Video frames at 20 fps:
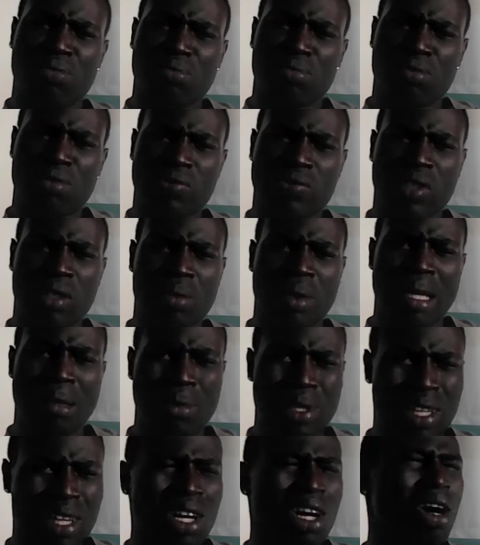uh, come at me.
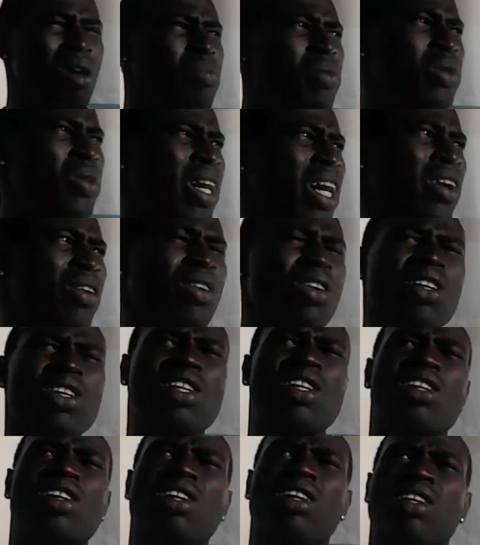I'll help you out.
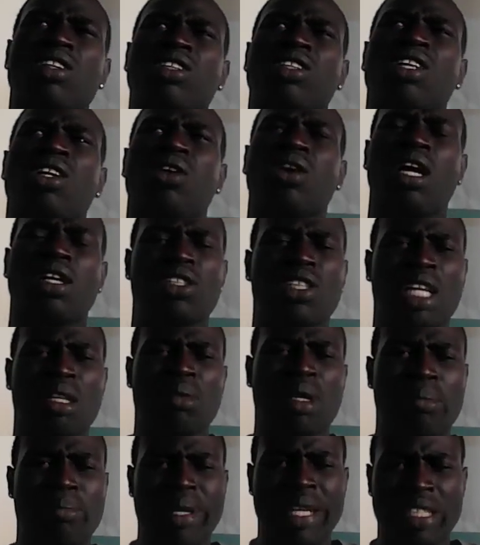You know, I try
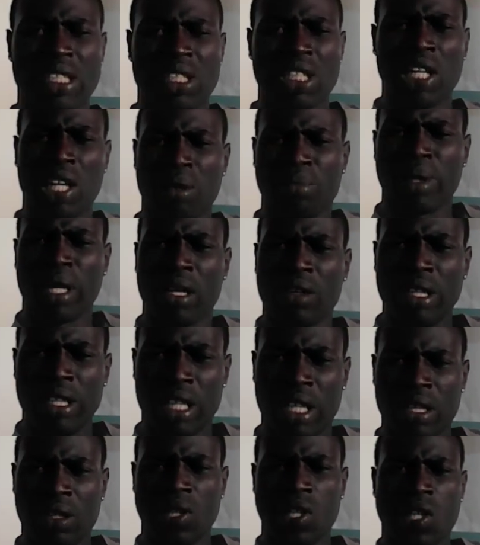my best to help out. You
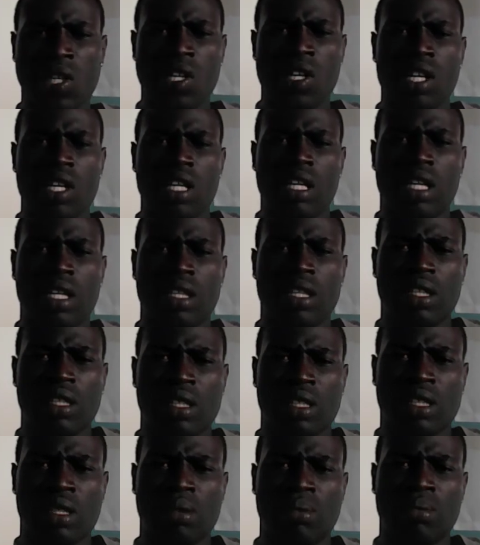know, and
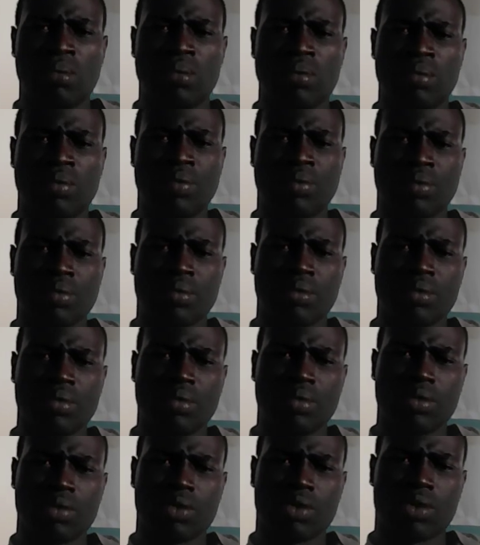um,
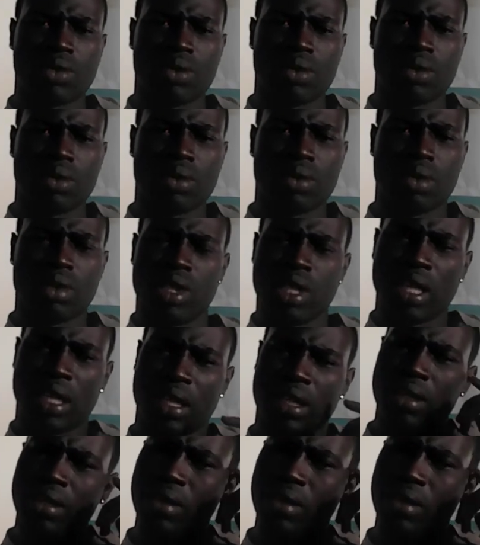yeah,